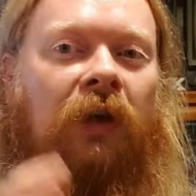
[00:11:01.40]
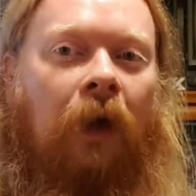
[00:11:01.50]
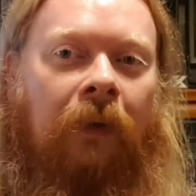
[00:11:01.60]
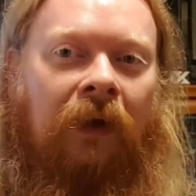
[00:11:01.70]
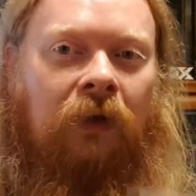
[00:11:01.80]

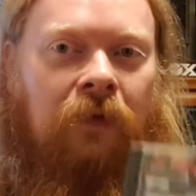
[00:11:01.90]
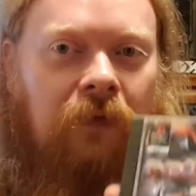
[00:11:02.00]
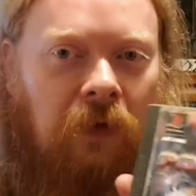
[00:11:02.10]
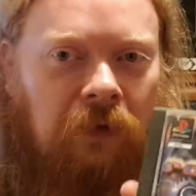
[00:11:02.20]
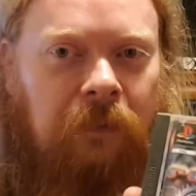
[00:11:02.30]
going,
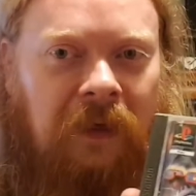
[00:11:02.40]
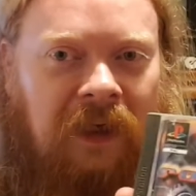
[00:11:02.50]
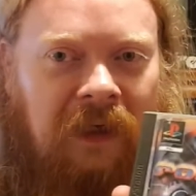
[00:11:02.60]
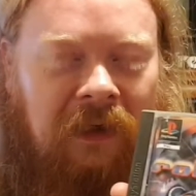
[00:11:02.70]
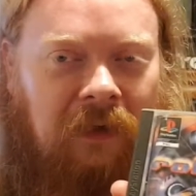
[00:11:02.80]
you've got
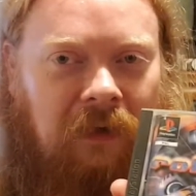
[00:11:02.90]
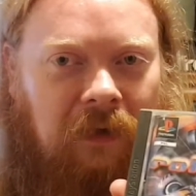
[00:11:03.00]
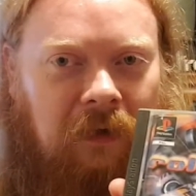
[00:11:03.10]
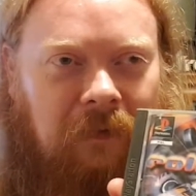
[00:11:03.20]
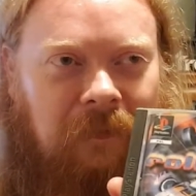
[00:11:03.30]

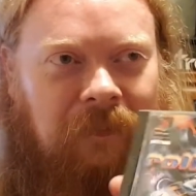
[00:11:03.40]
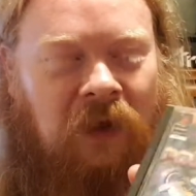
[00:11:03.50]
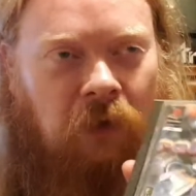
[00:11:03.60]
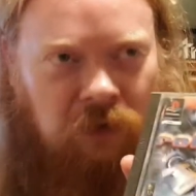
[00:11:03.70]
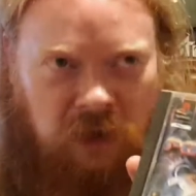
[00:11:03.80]

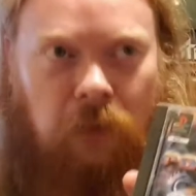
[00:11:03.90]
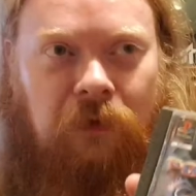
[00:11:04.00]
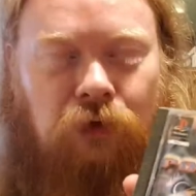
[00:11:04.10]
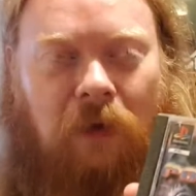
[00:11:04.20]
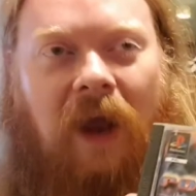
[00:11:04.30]
to know
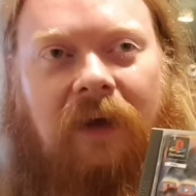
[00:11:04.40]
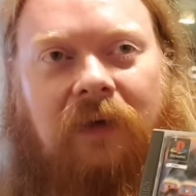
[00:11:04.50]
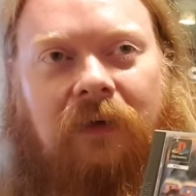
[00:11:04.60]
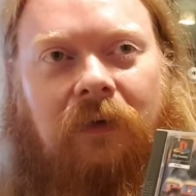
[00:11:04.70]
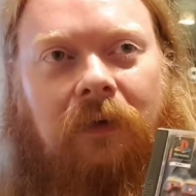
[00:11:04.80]
the track,
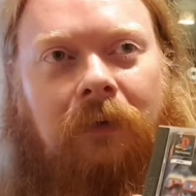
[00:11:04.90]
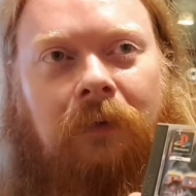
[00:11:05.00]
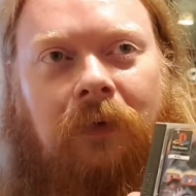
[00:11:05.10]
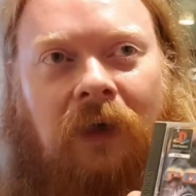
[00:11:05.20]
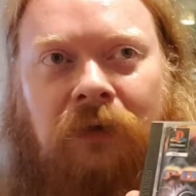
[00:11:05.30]

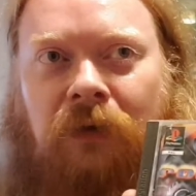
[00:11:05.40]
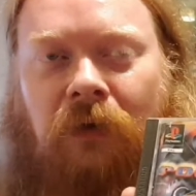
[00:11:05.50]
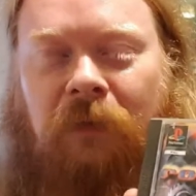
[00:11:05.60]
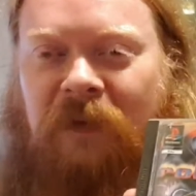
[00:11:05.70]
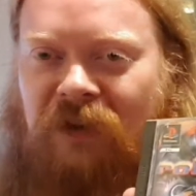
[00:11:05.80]
and you've
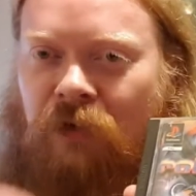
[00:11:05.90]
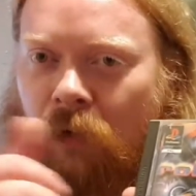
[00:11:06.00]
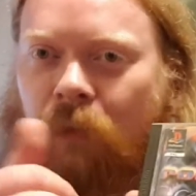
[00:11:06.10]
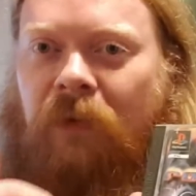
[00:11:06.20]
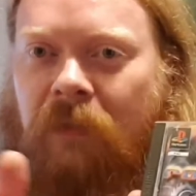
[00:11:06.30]
got to be
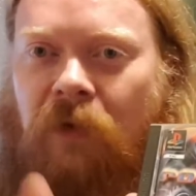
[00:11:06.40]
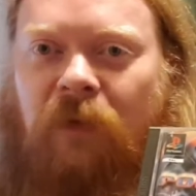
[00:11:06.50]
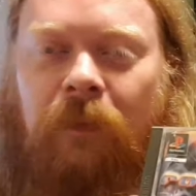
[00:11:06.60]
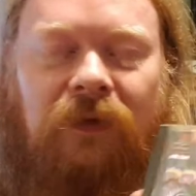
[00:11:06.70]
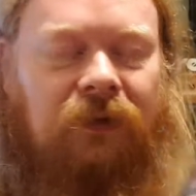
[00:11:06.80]
subtle with the
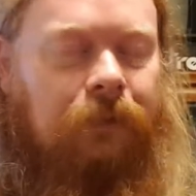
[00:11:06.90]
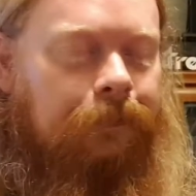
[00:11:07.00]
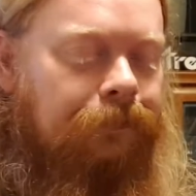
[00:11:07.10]
movements.